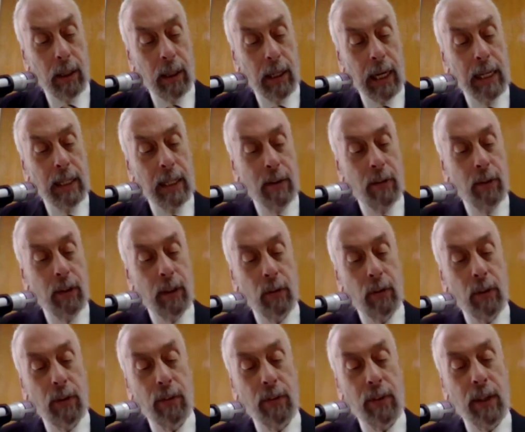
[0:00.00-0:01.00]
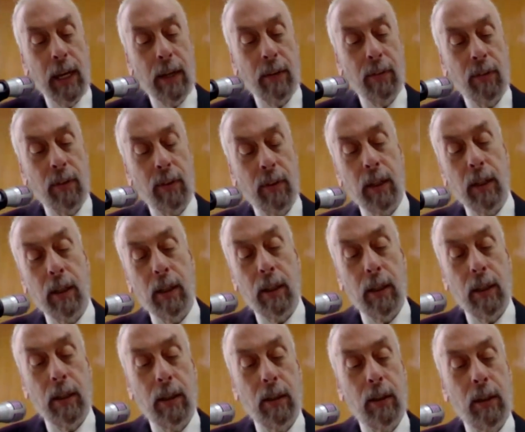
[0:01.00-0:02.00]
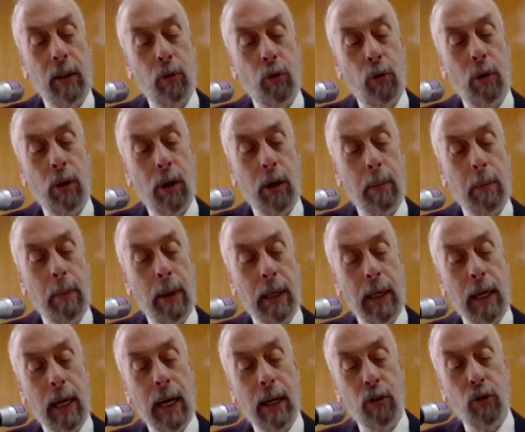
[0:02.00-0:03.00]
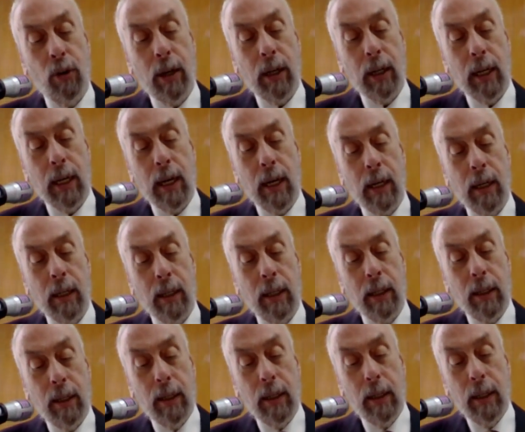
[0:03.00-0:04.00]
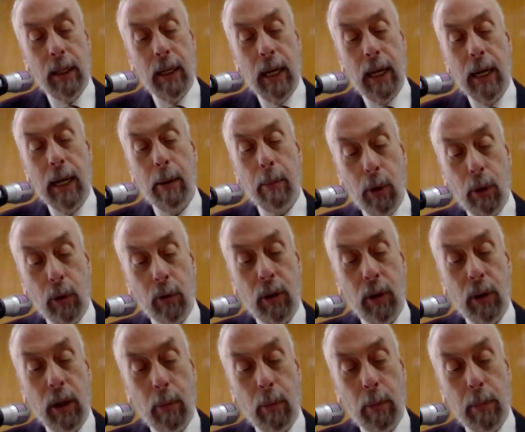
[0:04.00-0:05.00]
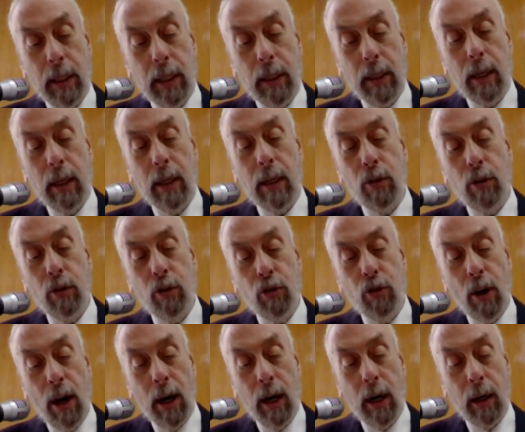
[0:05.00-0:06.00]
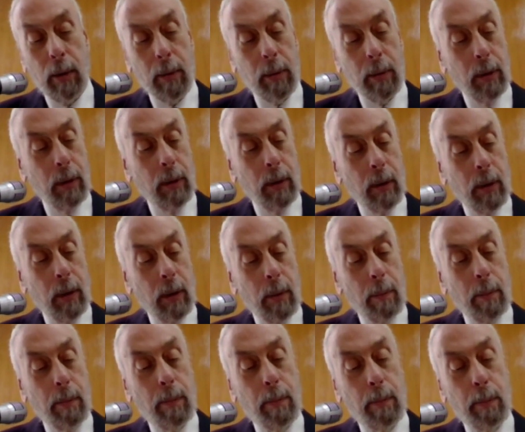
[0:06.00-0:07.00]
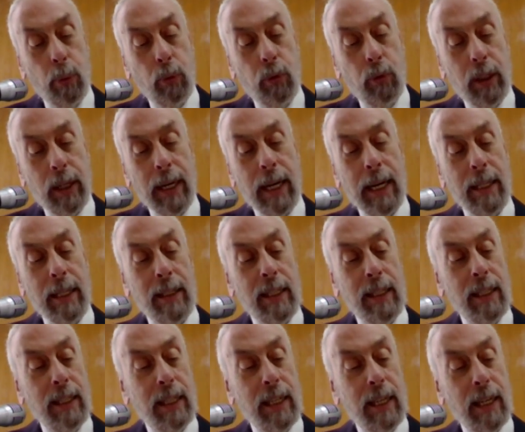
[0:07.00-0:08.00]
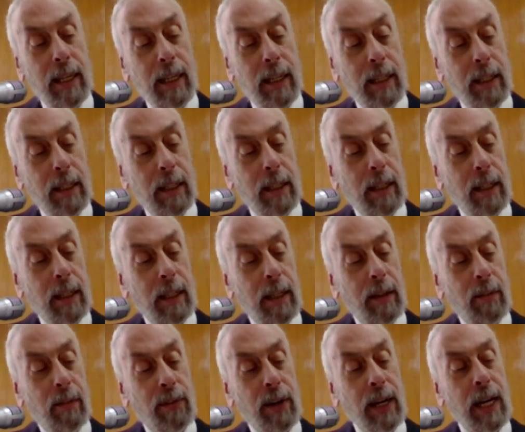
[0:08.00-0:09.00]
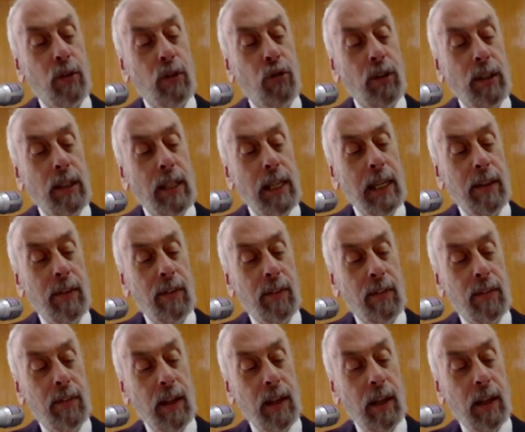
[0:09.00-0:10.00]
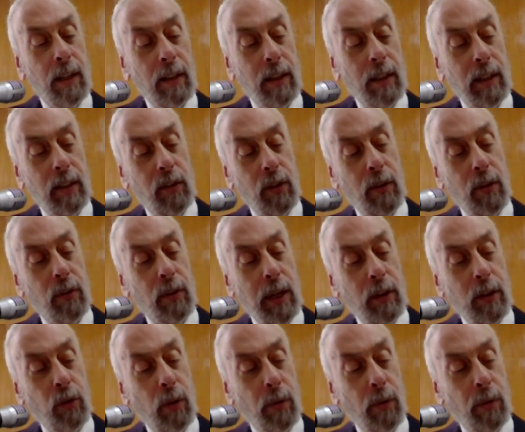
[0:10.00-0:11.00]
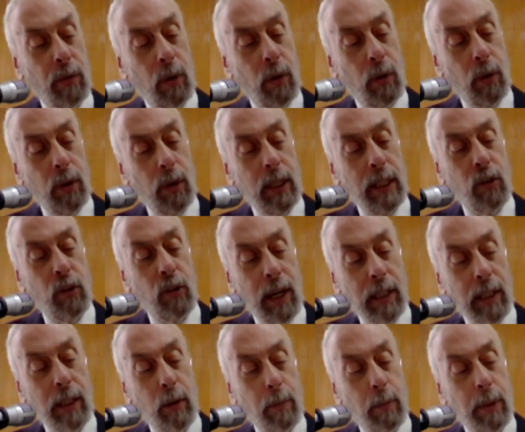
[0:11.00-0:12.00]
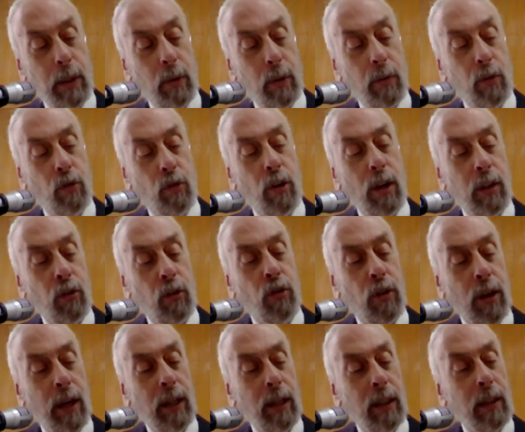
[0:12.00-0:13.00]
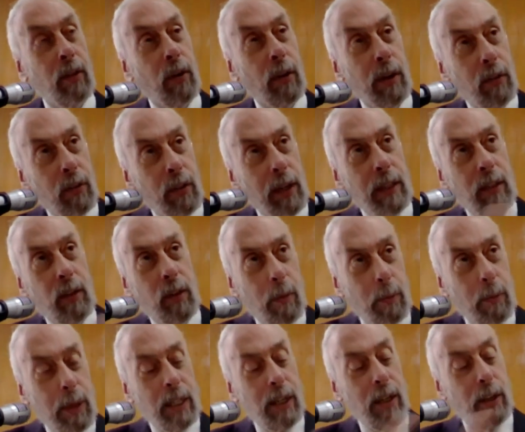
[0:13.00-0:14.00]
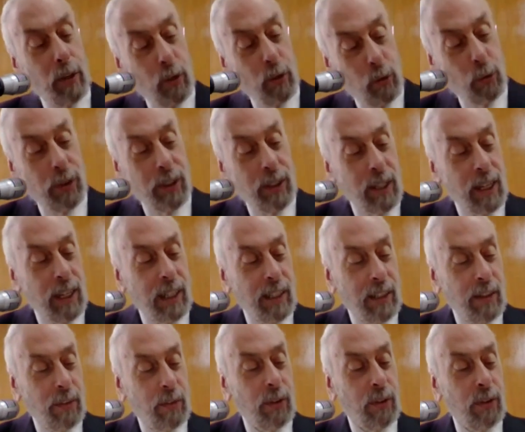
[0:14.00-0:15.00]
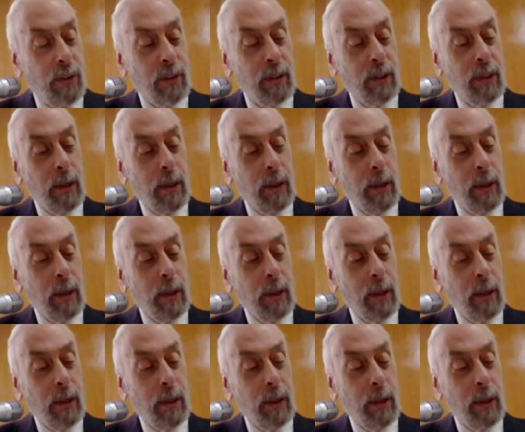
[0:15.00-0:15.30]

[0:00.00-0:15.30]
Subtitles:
anything disgusting in the dictionary by Acharyan, and modern Armenian jah, putredine, fracidezza. The translations are all Italian because Chak translate Armenian into Italian, as you know.